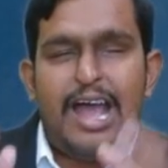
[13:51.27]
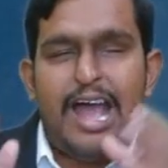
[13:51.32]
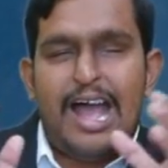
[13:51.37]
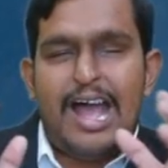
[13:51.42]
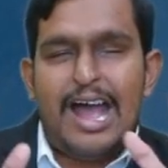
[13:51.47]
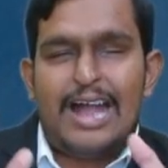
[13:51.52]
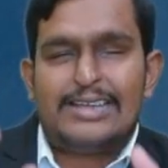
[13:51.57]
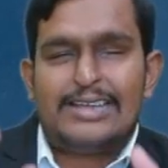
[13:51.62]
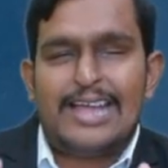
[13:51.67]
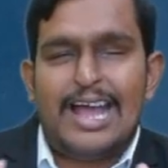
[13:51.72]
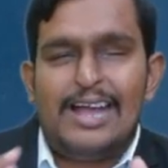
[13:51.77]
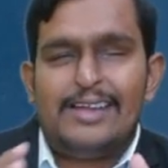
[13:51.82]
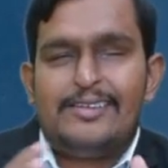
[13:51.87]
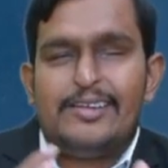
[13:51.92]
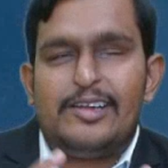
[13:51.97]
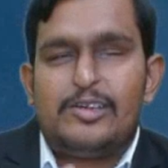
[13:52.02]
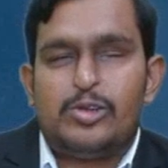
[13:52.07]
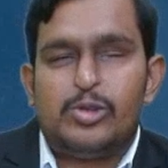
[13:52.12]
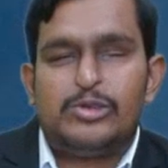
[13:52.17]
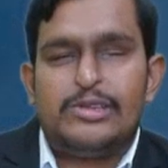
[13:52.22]

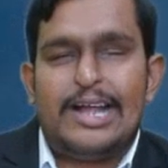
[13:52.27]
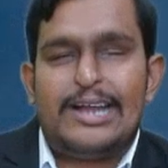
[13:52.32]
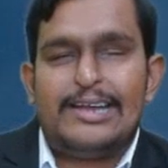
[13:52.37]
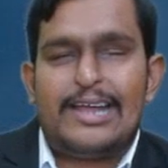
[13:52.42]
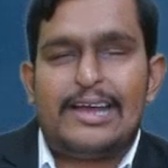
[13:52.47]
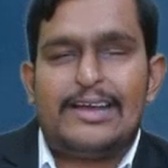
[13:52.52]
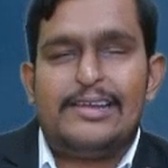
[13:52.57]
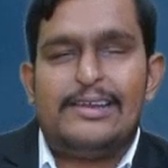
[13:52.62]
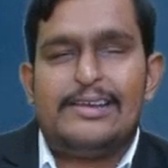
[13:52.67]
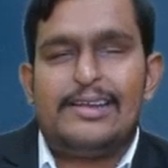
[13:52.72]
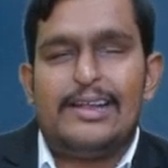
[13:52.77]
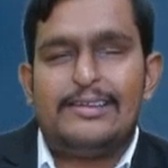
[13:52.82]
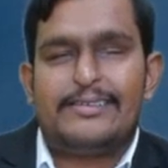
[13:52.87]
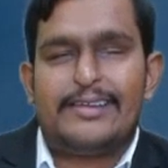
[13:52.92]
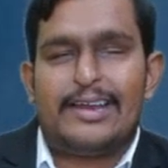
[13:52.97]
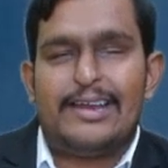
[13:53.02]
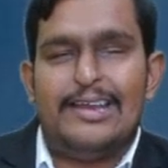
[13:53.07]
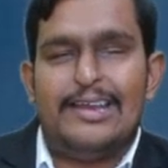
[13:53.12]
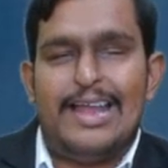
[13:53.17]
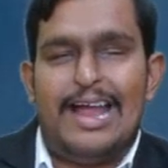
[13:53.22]
attached to that
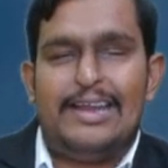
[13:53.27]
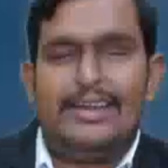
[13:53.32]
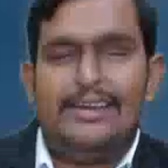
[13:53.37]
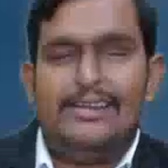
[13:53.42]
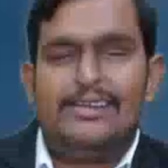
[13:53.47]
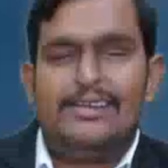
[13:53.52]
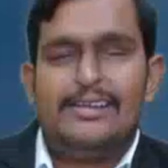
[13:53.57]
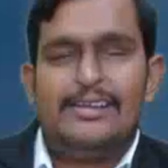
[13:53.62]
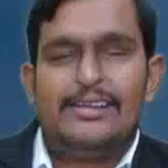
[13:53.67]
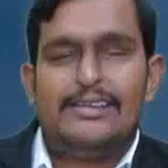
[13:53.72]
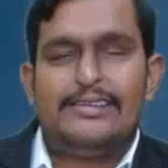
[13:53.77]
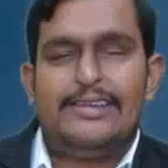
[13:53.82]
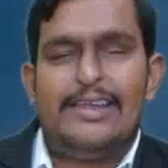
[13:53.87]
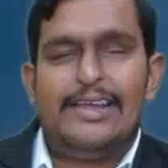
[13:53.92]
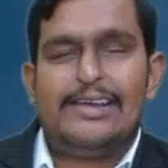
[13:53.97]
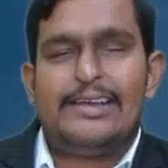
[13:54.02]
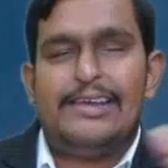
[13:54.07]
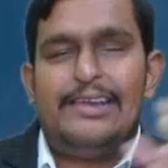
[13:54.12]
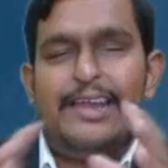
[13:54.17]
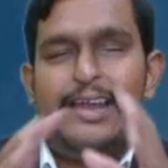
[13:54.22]
agricultural land,
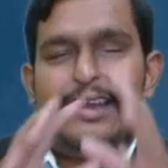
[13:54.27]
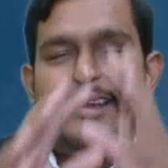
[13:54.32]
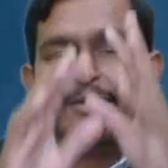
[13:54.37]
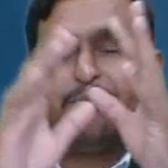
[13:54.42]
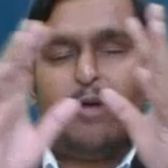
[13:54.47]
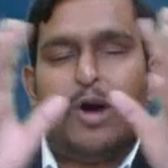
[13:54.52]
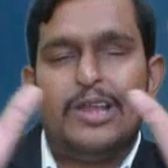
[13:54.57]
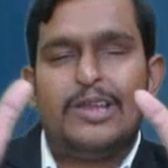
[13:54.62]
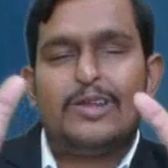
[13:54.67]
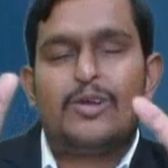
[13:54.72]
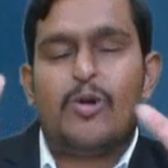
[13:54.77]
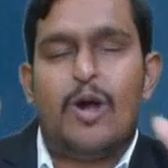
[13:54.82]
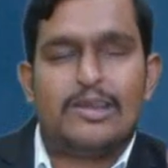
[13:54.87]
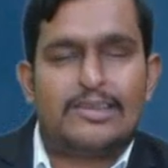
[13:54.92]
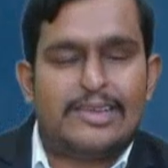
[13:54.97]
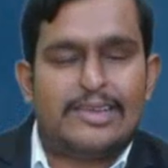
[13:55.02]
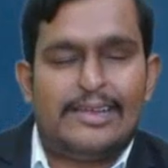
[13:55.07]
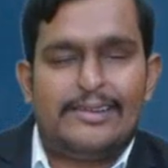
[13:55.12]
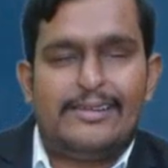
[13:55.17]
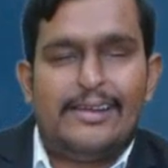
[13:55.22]
they create small
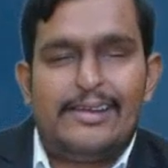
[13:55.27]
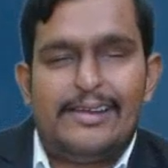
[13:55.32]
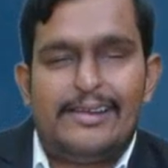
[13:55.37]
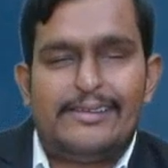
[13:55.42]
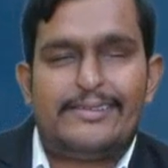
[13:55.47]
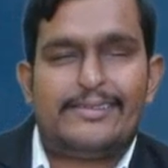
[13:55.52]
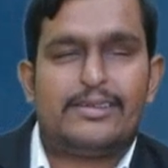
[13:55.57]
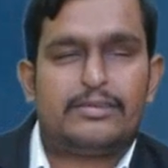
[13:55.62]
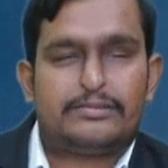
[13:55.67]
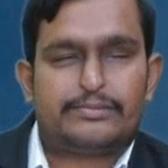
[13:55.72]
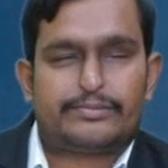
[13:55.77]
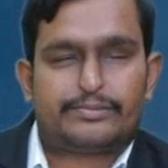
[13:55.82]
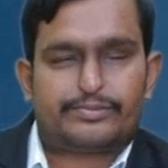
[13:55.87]
cottages